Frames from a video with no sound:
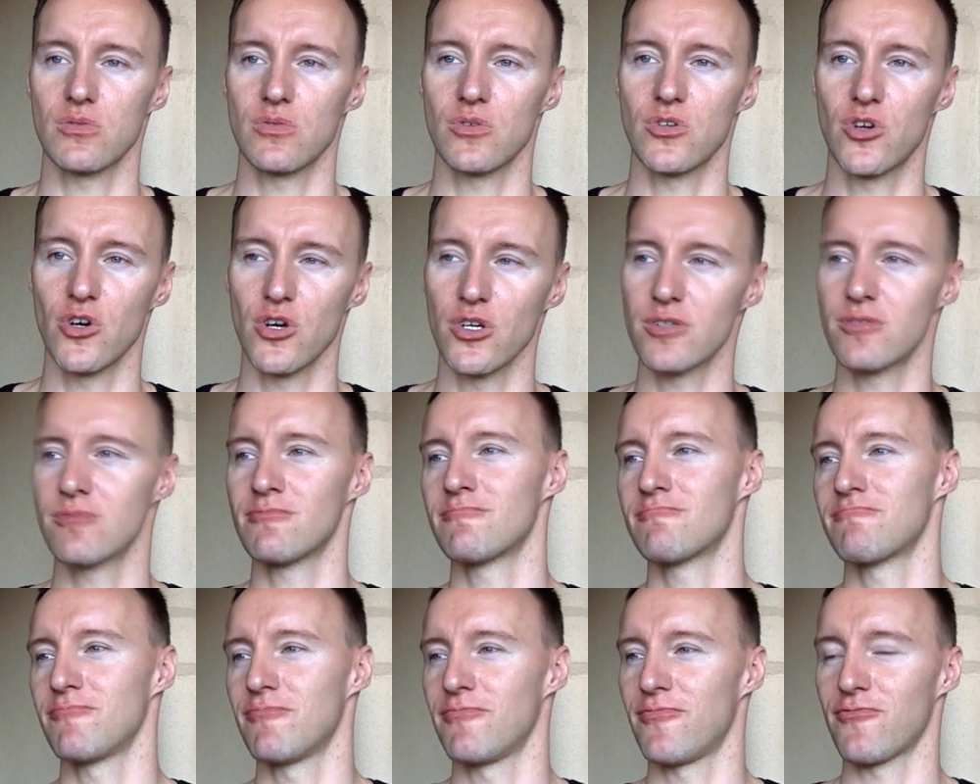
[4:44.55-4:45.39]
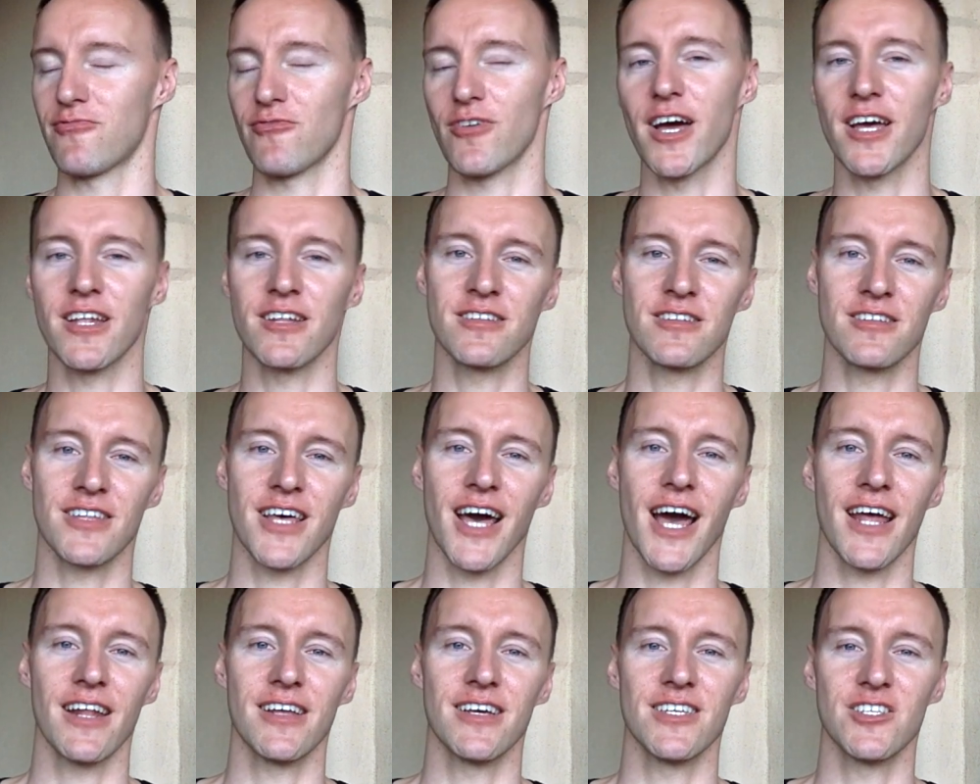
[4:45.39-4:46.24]
good friend
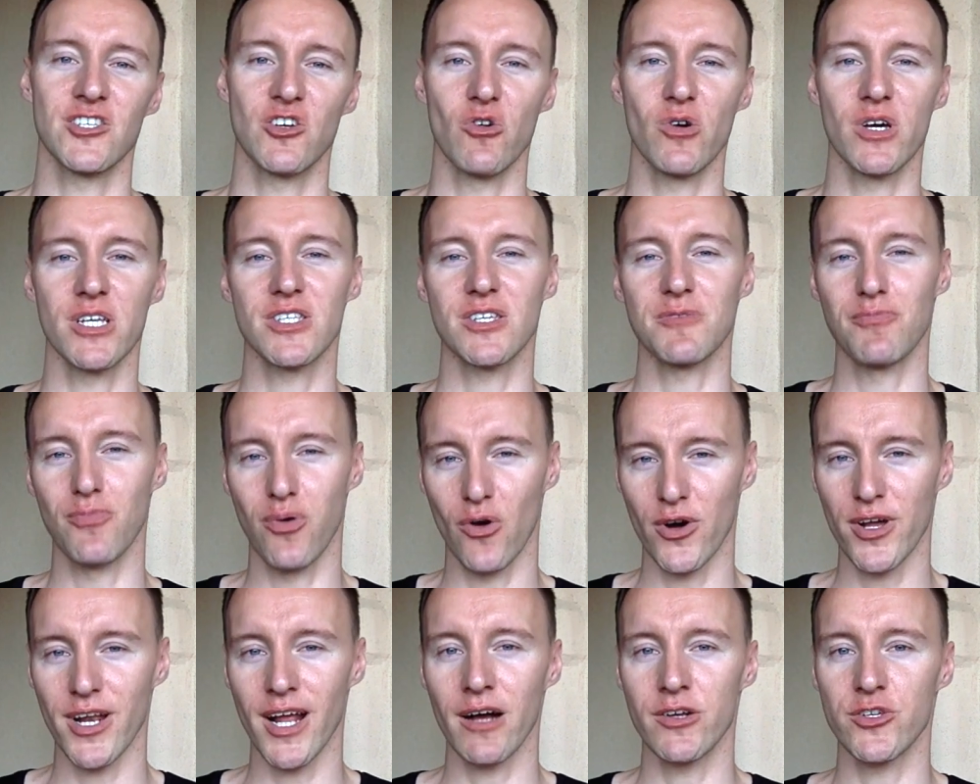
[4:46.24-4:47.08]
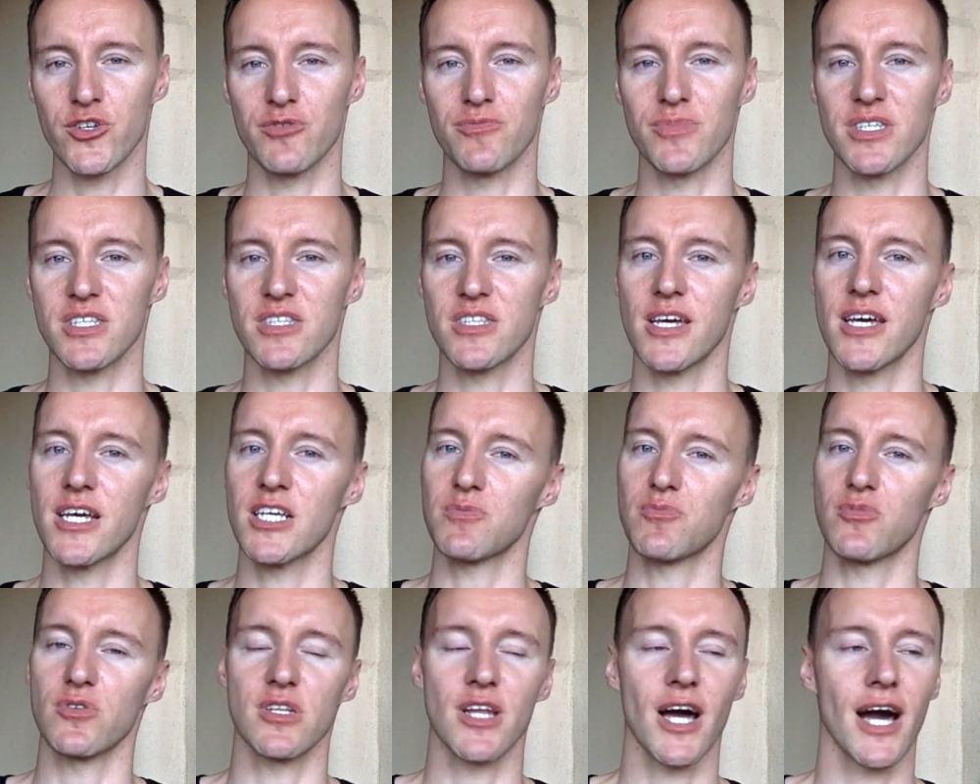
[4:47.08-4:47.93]
that is going to point out your mistakes,
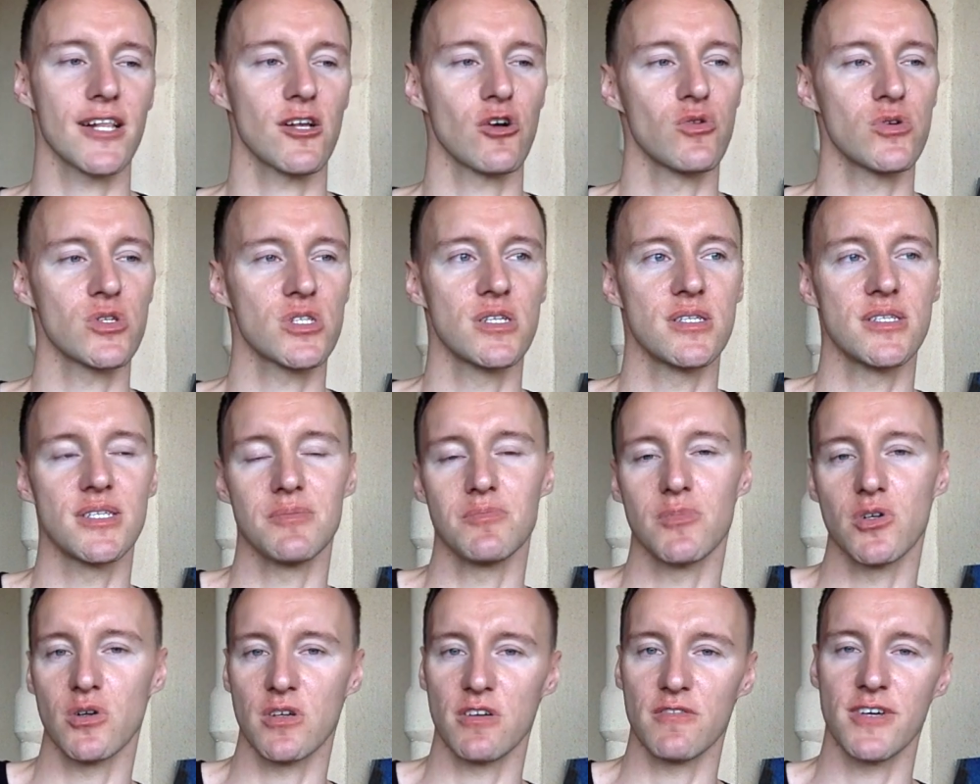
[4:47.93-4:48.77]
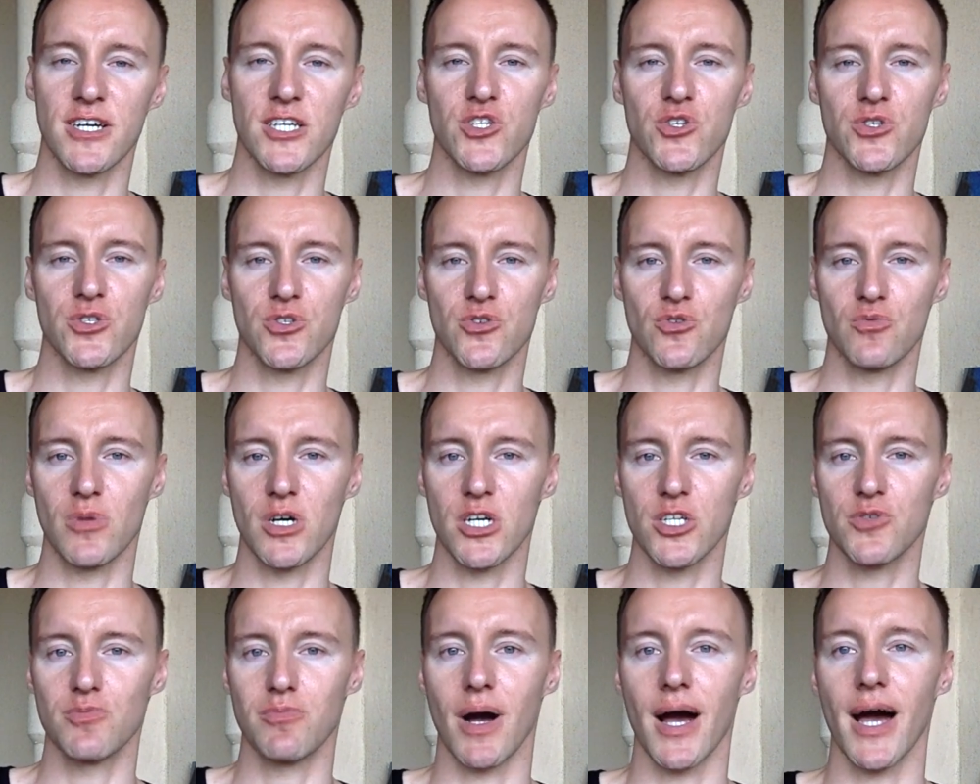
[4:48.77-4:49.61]
but not going to demotivate you too
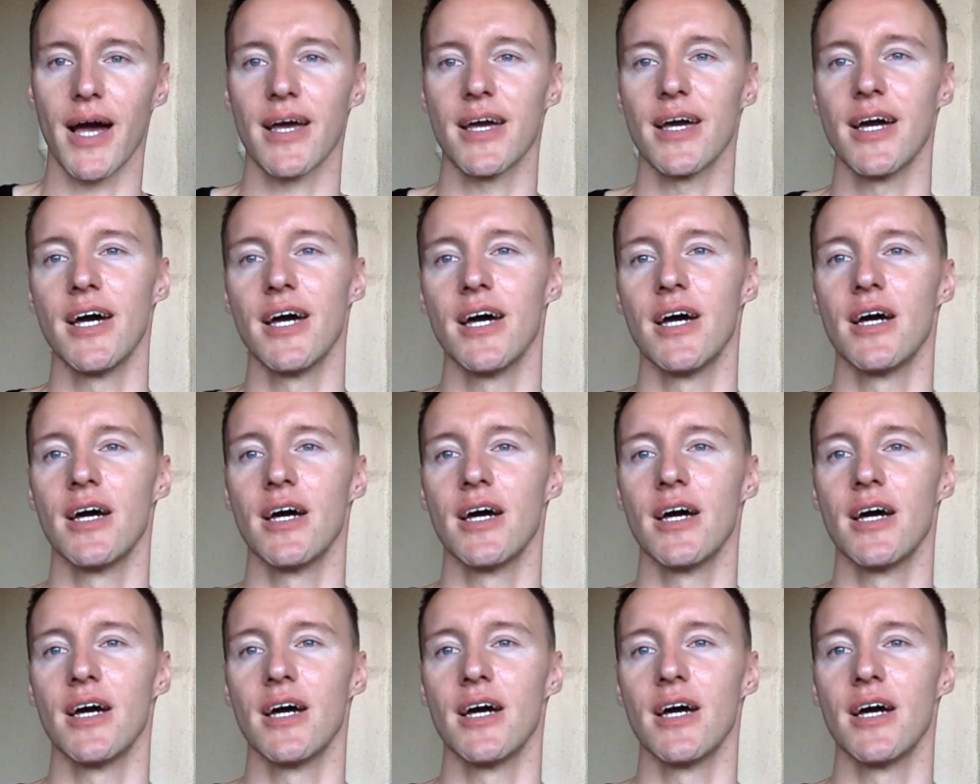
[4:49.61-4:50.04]
much by